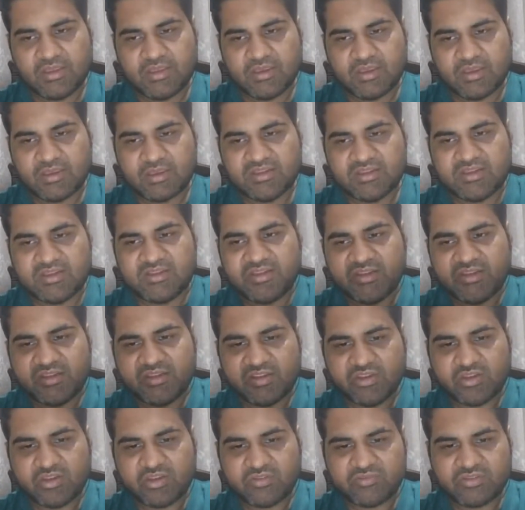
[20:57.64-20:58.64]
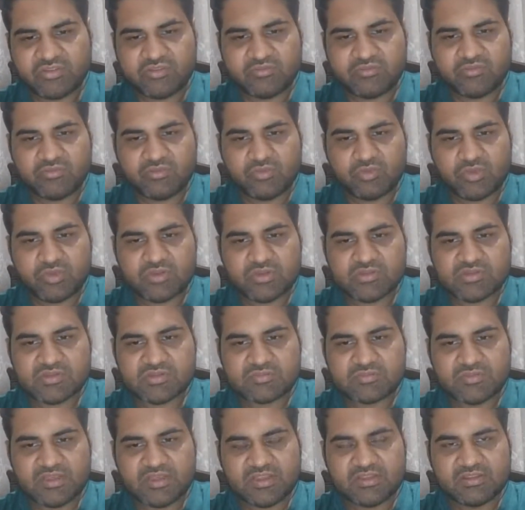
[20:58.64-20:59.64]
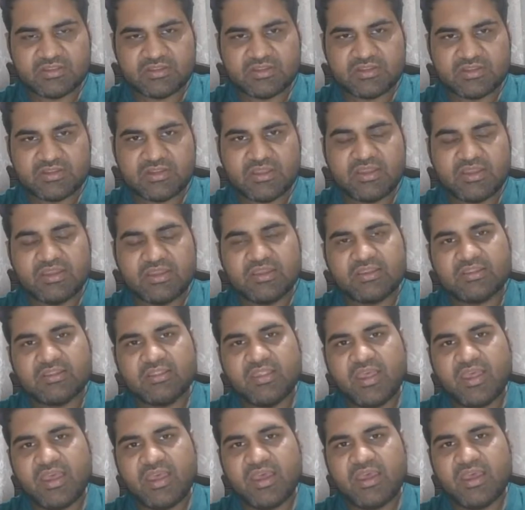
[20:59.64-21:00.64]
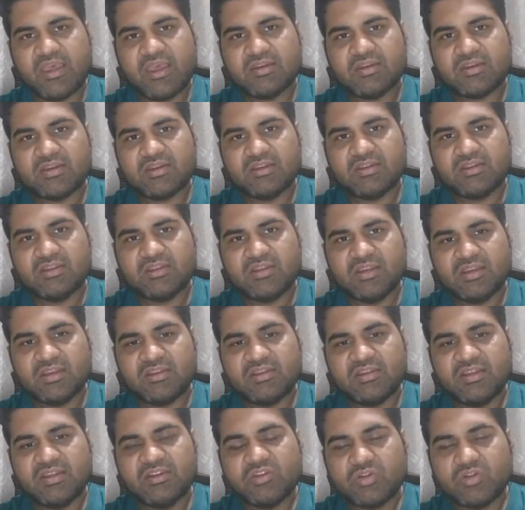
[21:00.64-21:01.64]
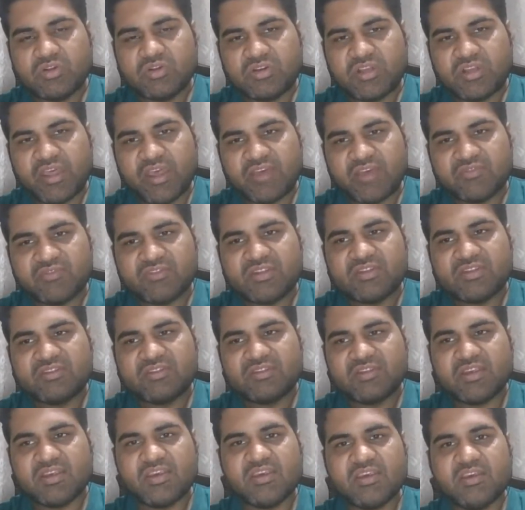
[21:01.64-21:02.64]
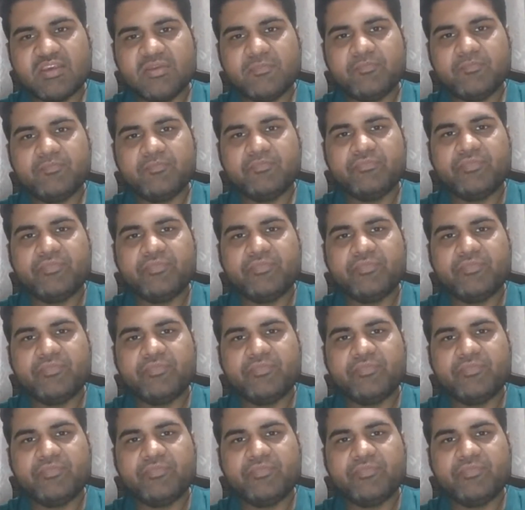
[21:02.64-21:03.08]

The degree of influence means that they don't have the same